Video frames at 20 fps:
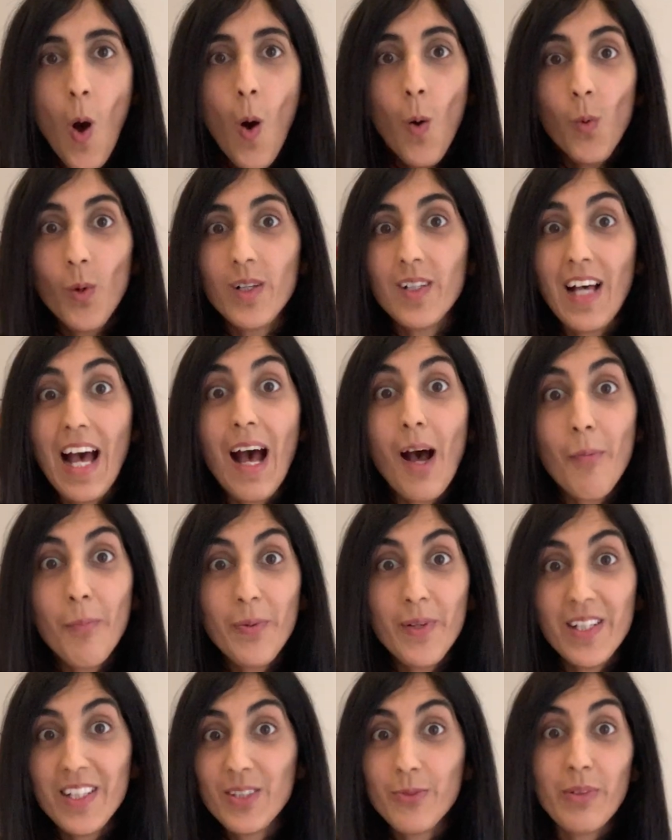What
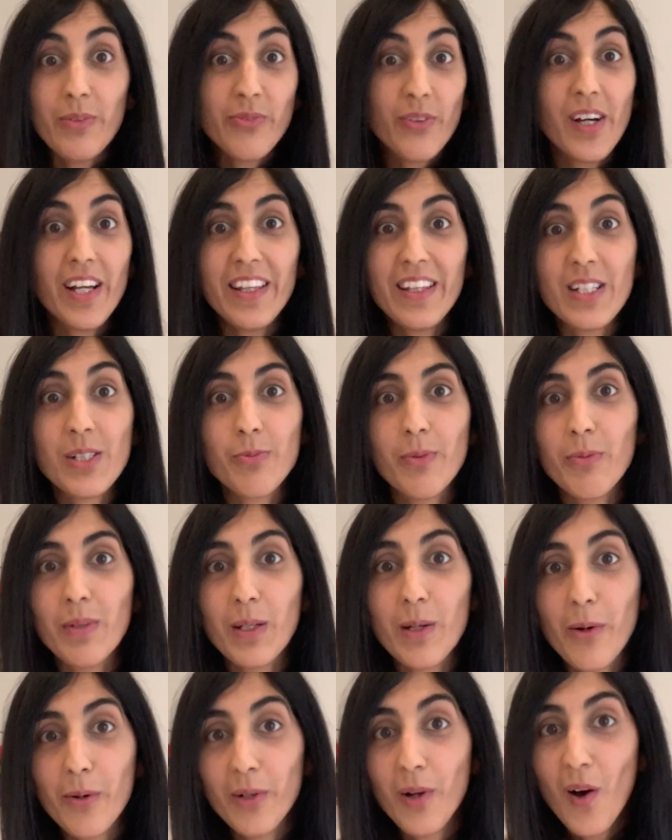happens, we find this when we
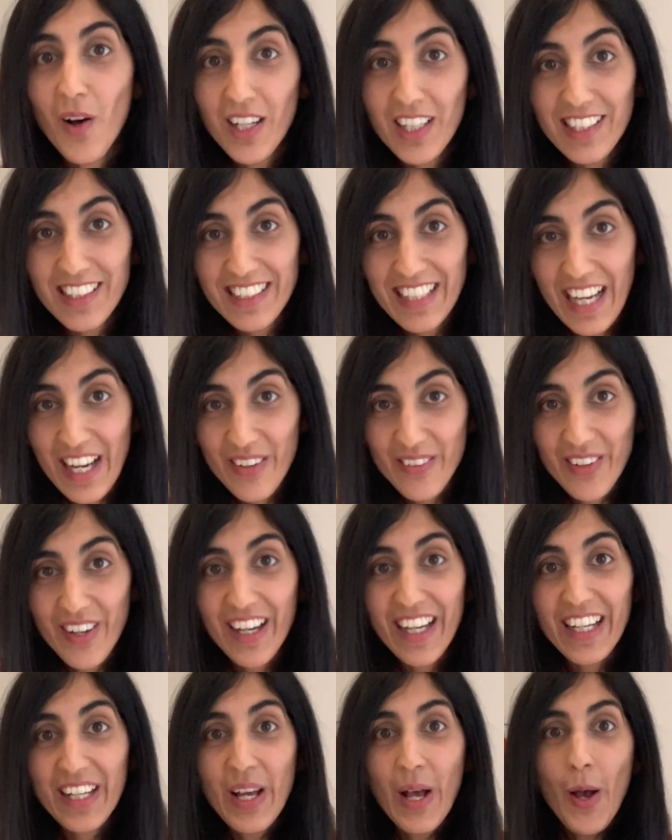go on holiday,
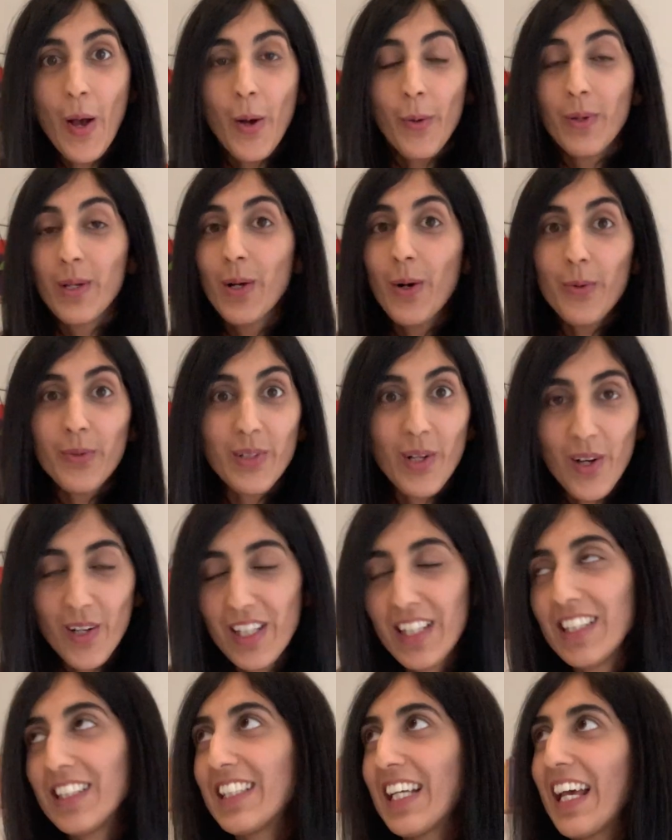right? We go on
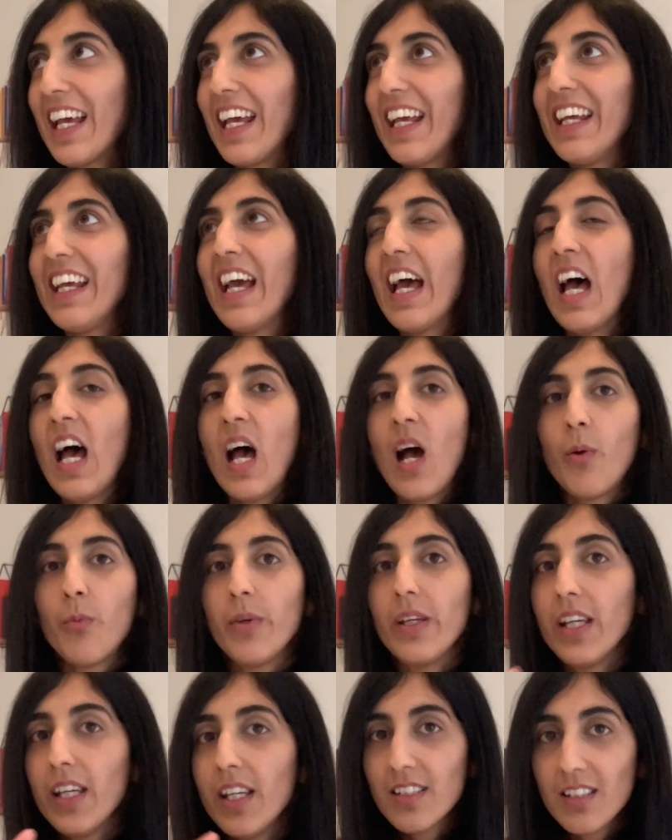holiday and we
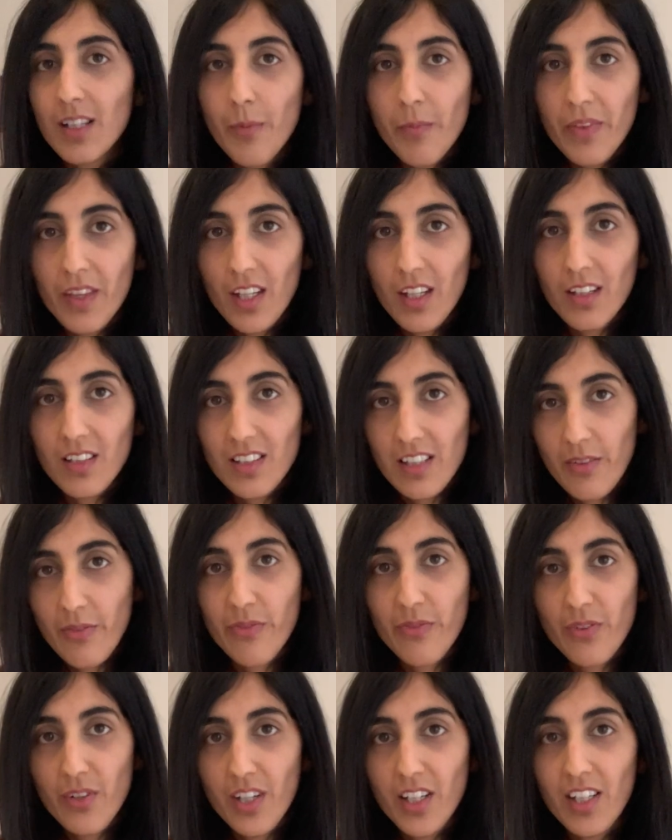something
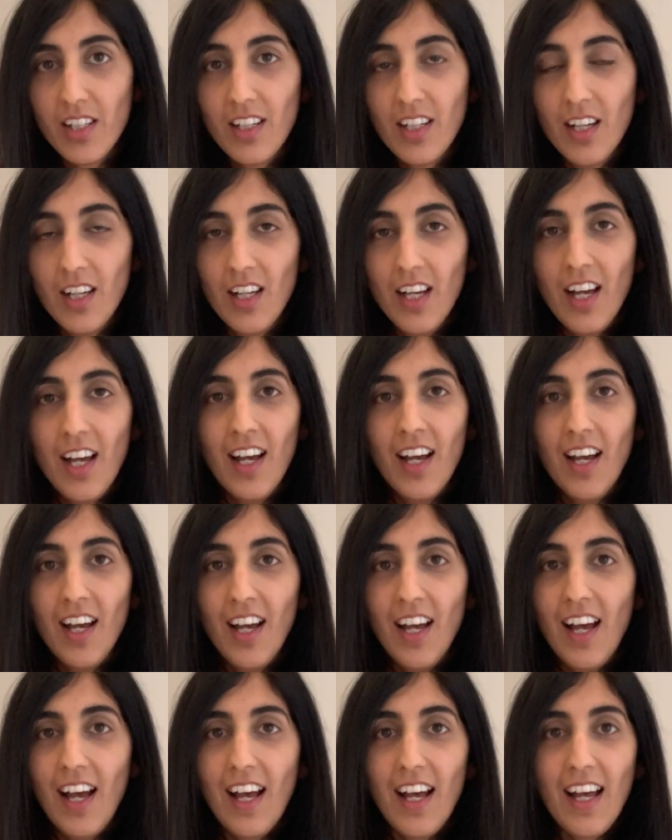different,
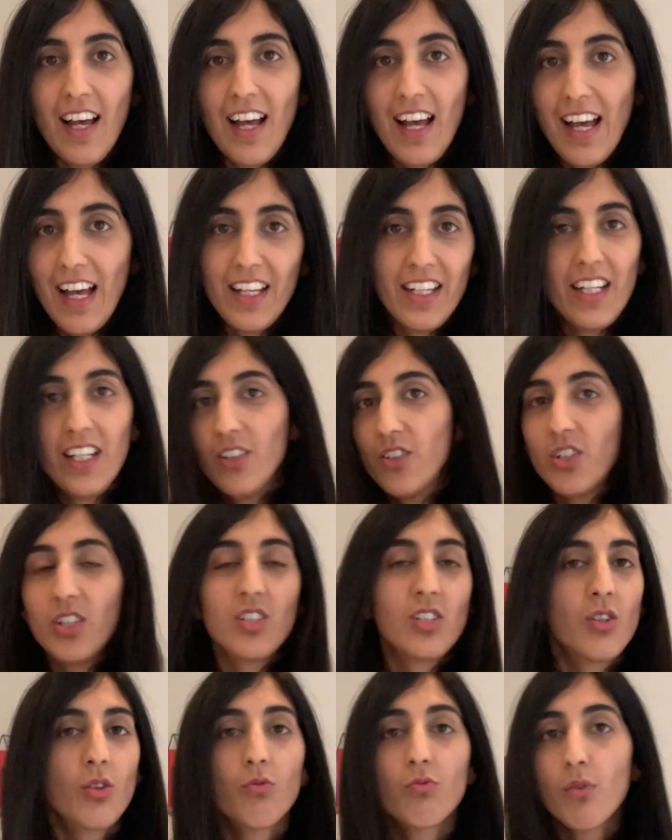and it
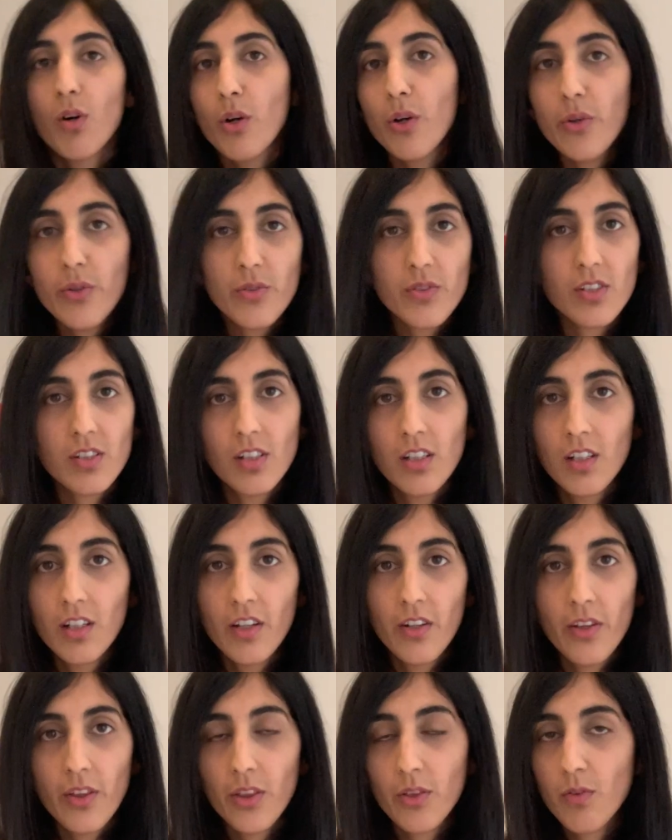just throws
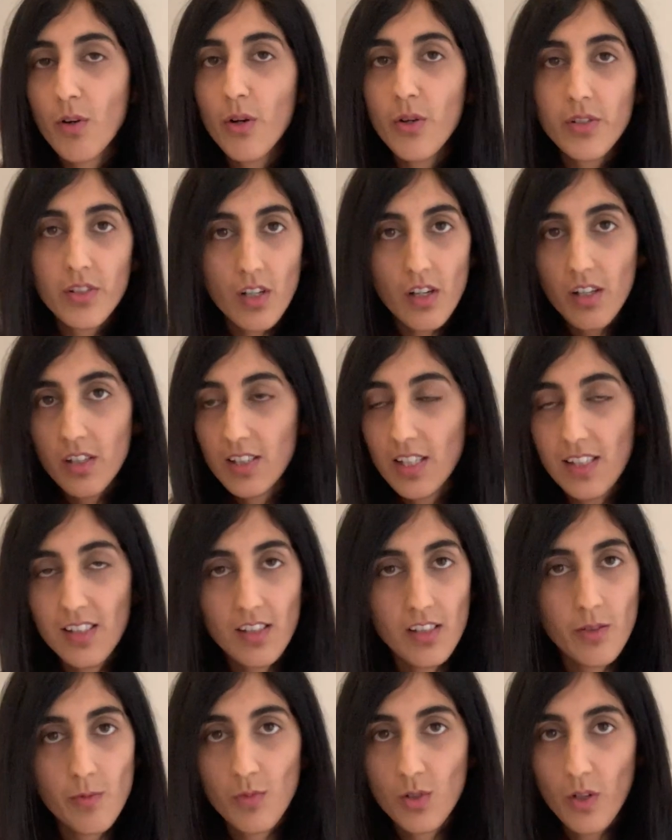our
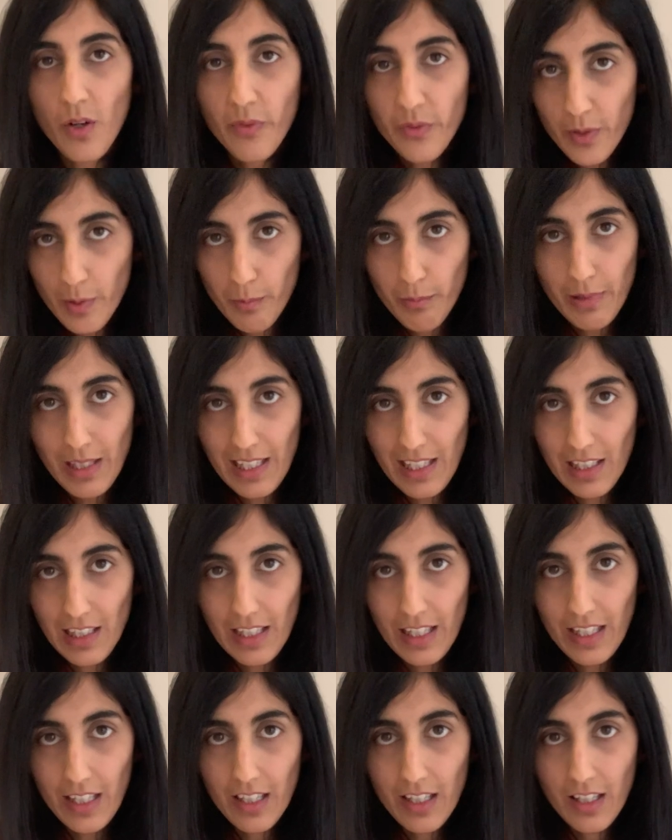systems off
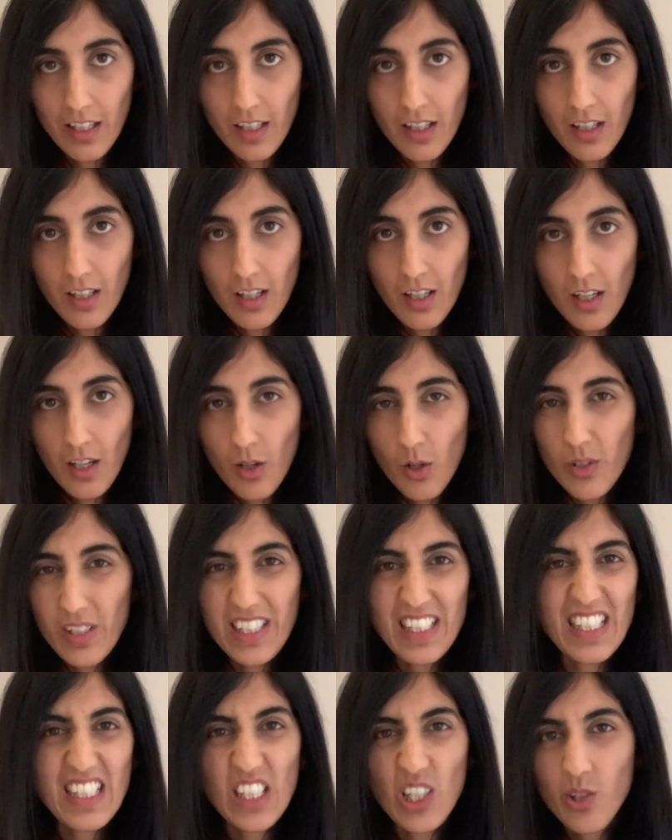completely, or it
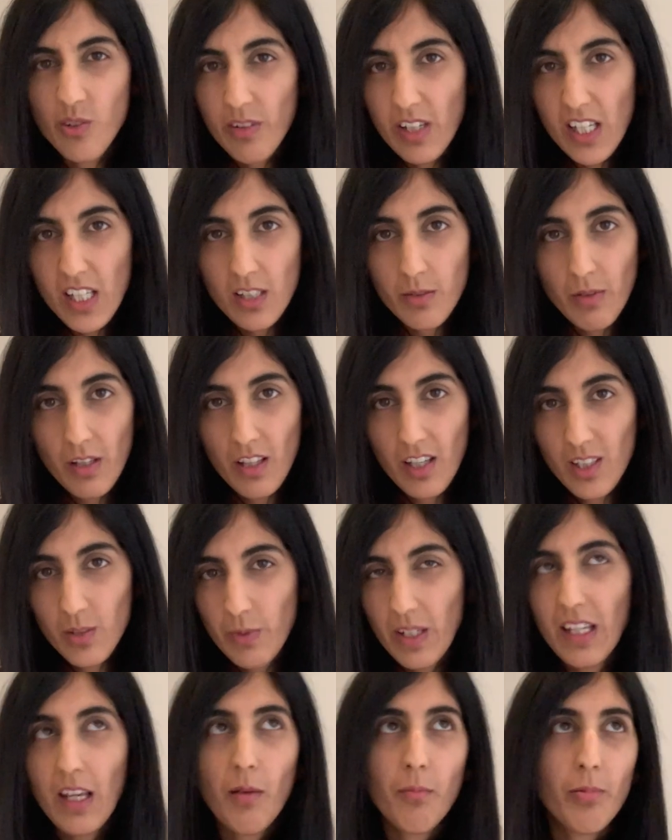disagrees with us.
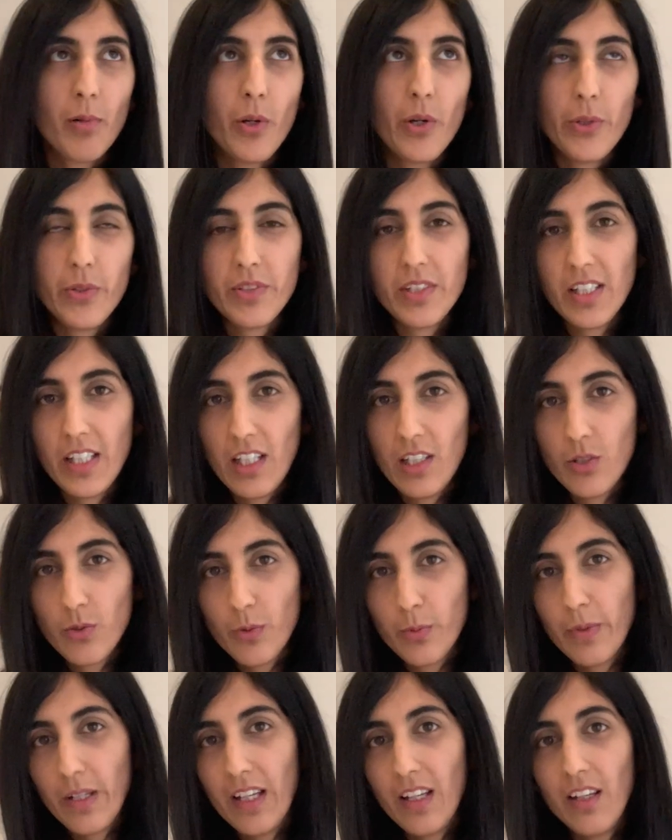We get bloated or
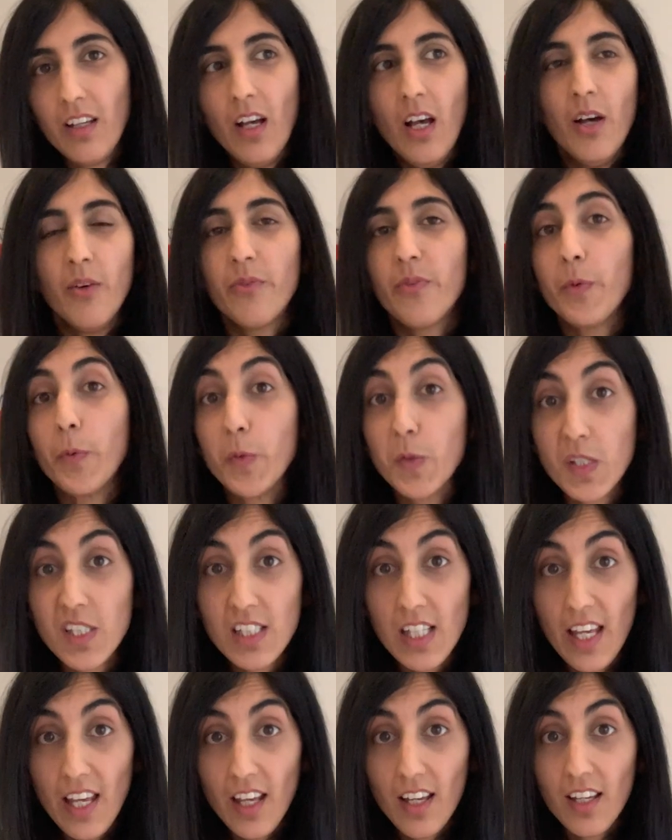we feel
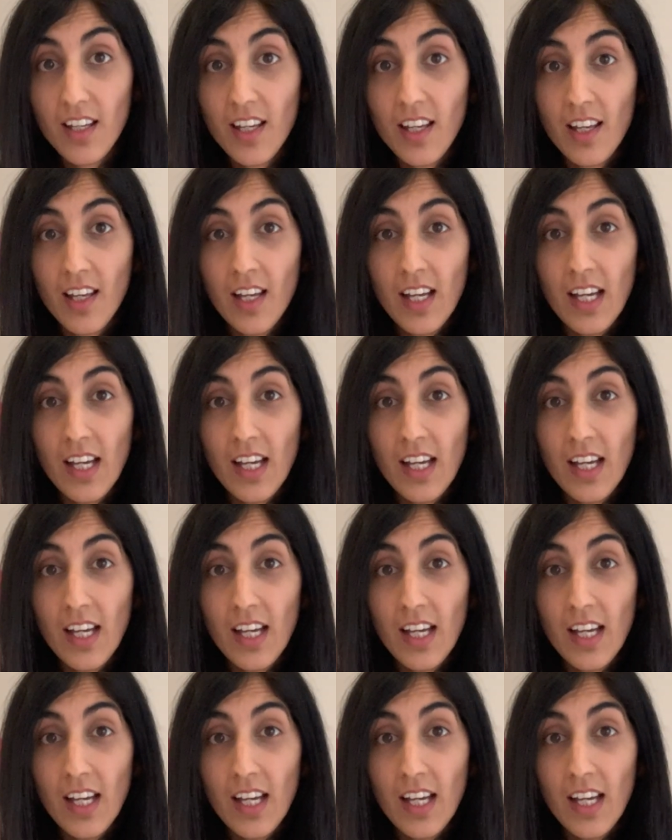sick.